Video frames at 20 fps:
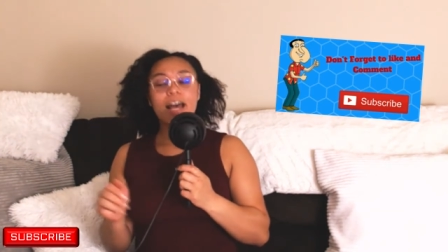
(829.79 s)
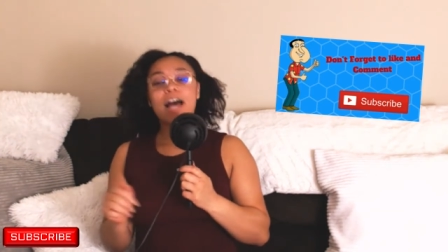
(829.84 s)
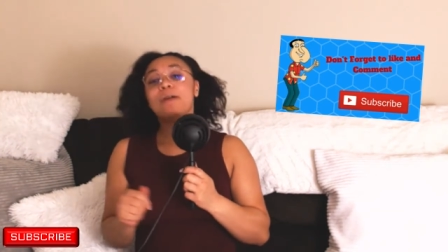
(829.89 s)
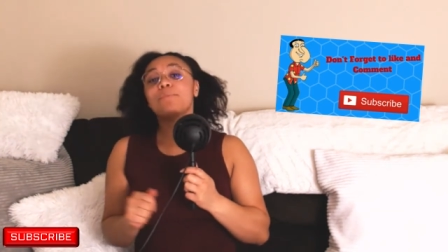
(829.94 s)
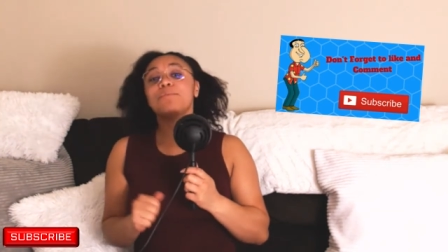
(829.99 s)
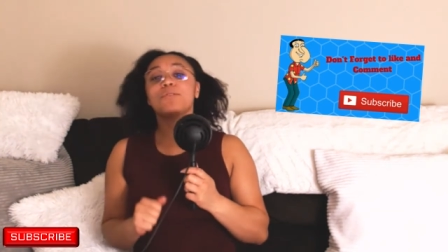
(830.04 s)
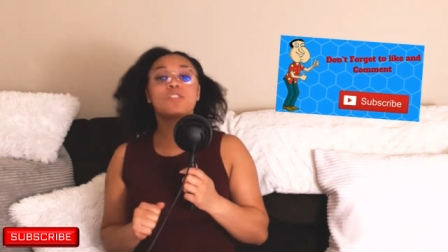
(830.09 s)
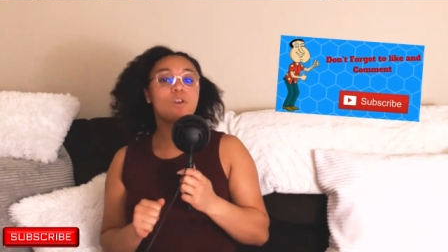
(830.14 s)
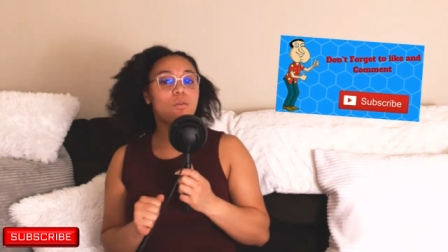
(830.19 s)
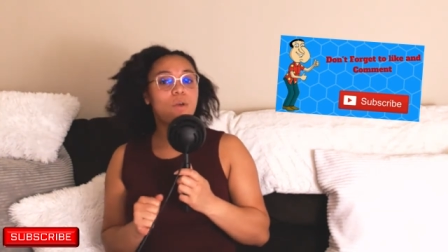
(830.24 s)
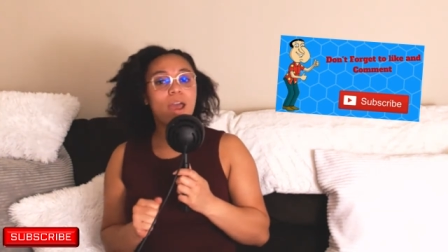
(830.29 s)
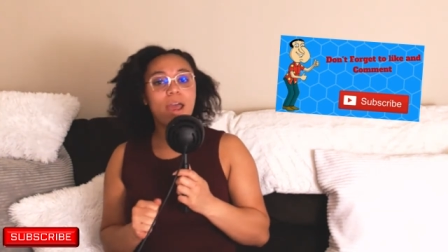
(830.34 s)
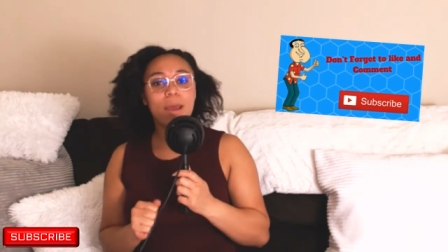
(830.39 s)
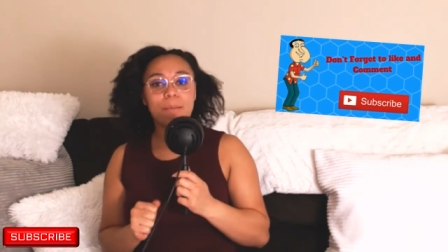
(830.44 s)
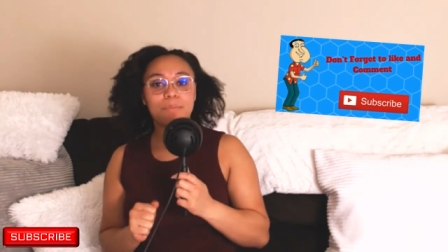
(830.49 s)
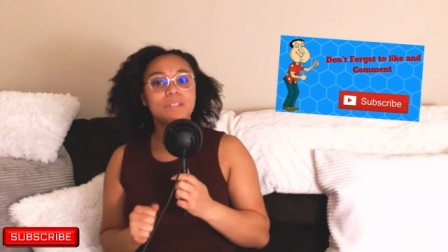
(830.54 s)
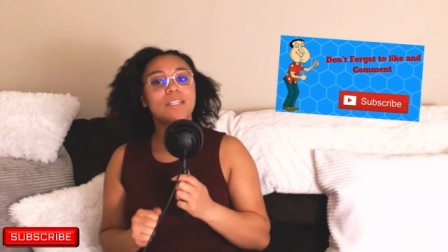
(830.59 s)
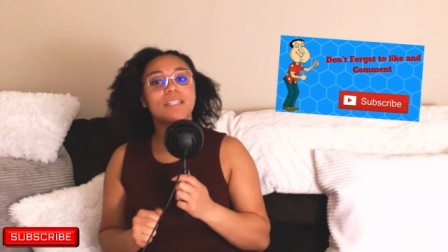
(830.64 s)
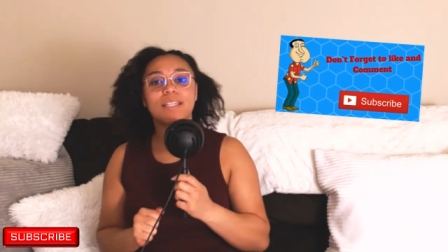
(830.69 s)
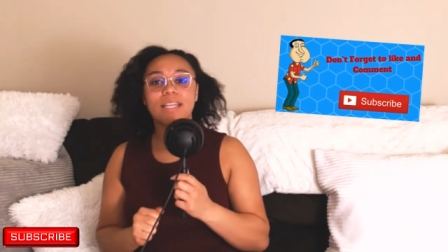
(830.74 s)
I'm so
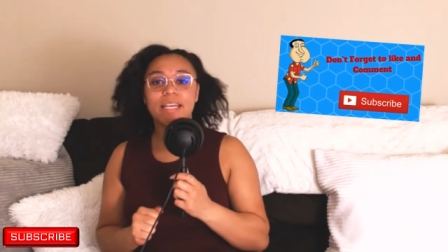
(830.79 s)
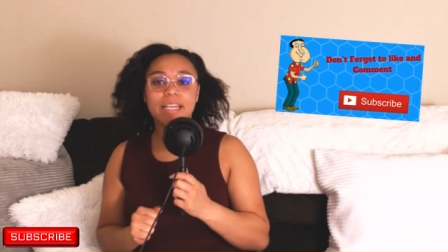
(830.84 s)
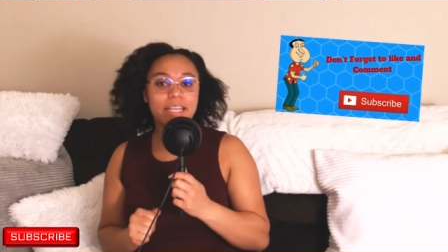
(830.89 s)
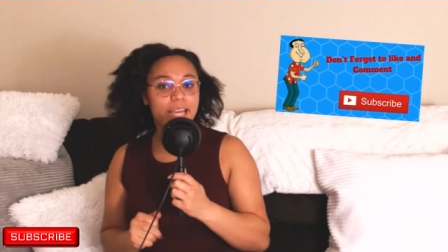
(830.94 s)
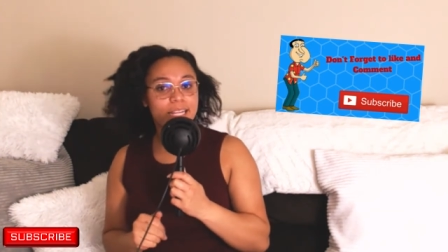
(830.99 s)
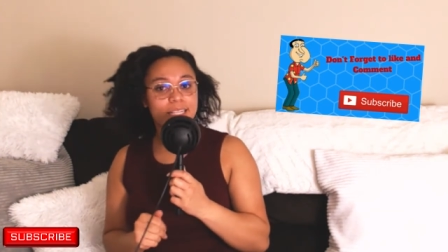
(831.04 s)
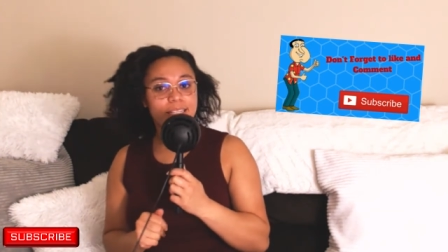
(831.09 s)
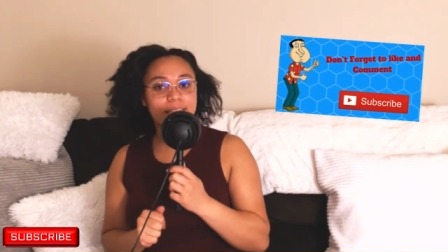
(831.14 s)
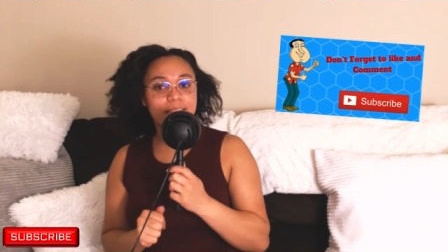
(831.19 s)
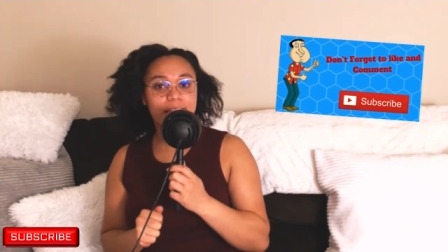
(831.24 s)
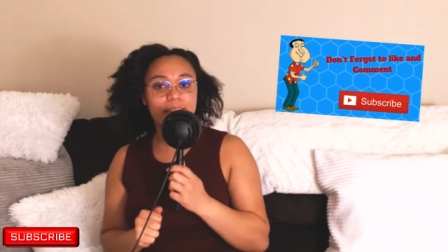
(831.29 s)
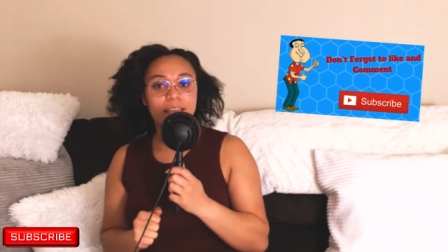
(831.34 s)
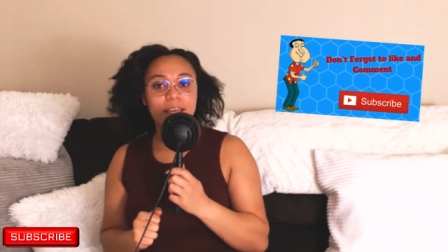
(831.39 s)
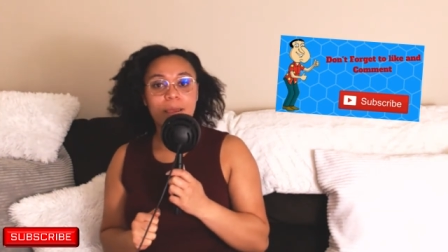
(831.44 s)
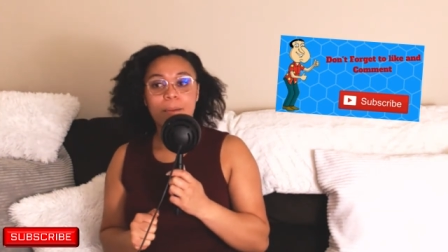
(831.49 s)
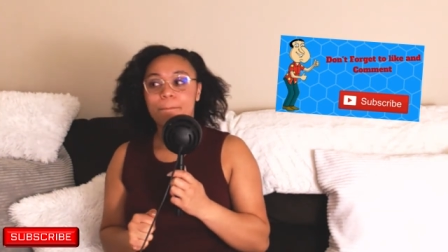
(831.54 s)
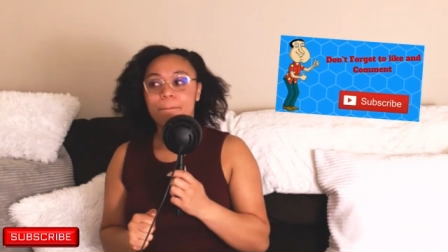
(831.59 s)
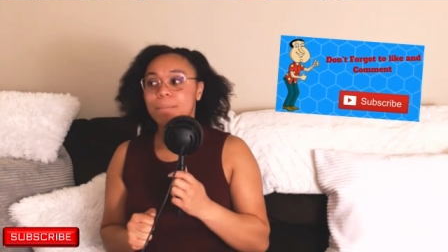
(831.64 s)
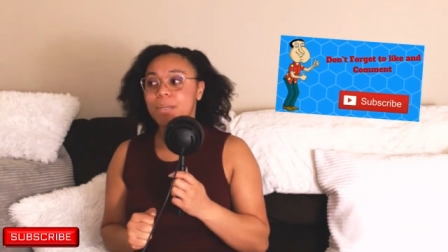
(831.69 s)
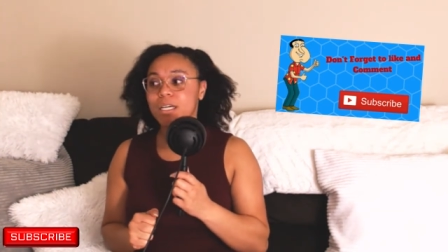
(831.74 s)
happy that they got that
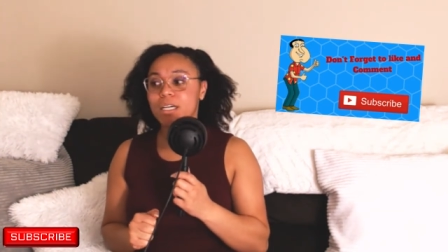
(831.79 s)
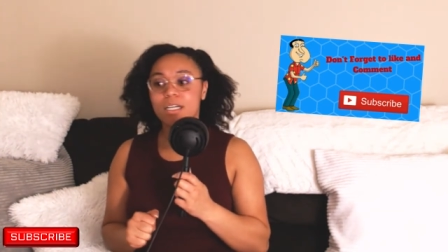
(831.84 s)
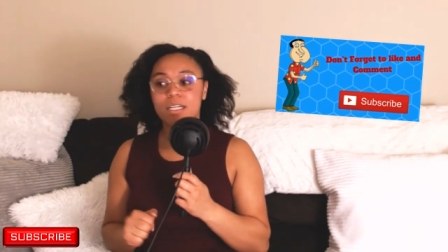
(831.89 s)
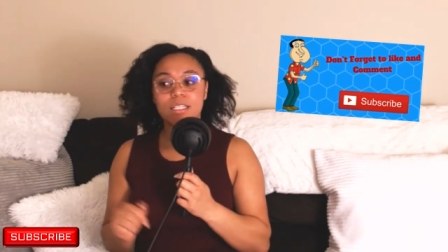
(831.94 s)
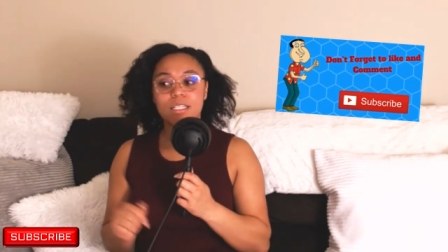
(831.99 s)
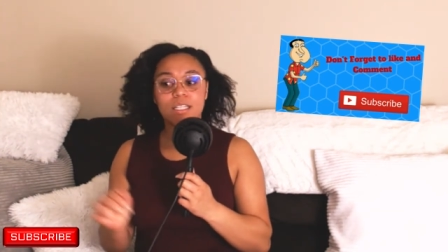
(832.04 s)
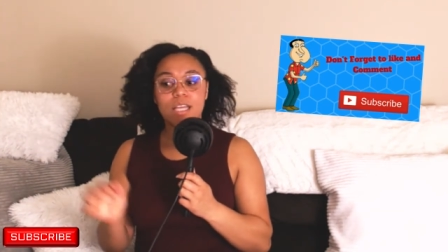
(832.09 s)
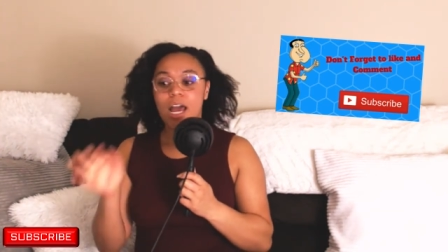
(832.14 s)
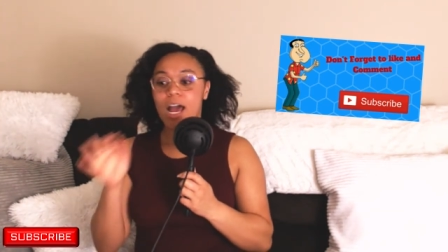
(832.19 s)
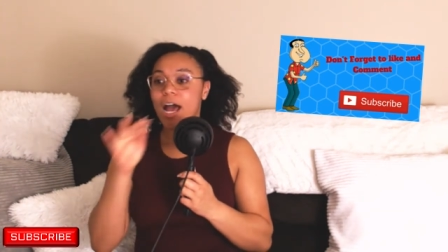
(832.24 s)
because